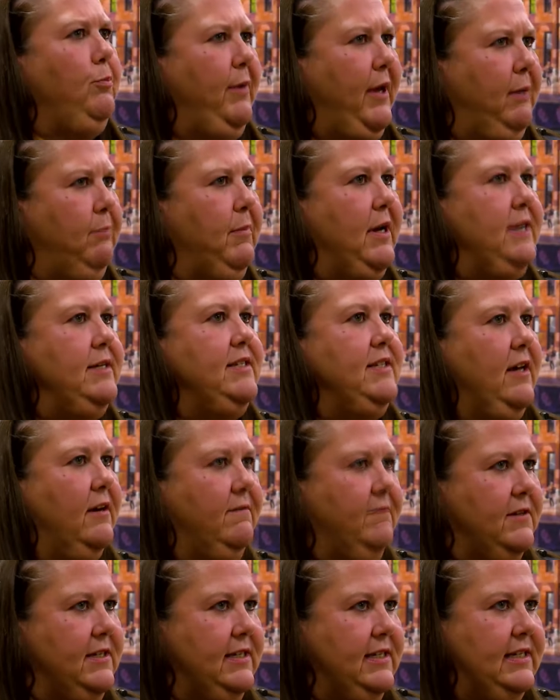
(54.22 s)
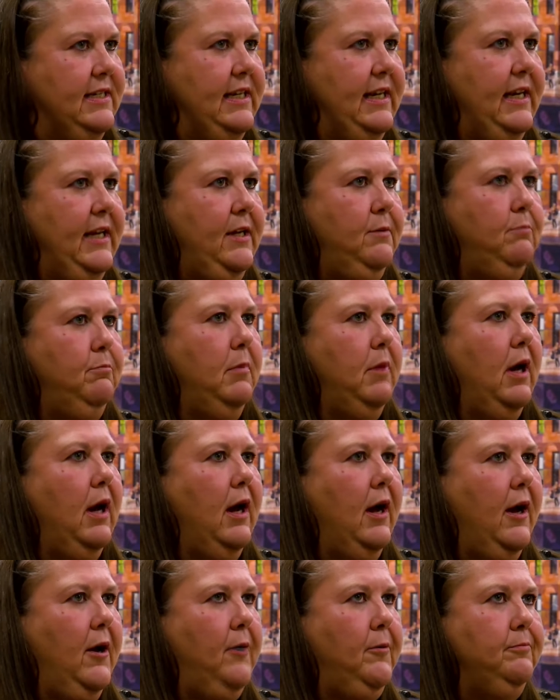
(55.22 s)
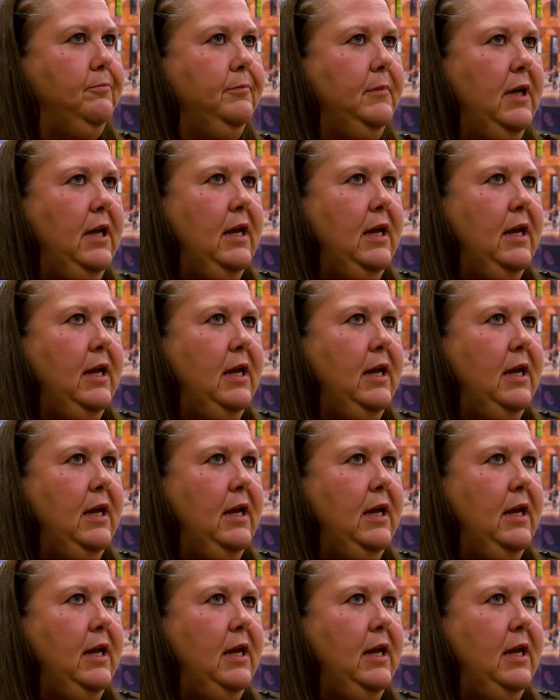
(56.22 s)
me, my self esteem. Um,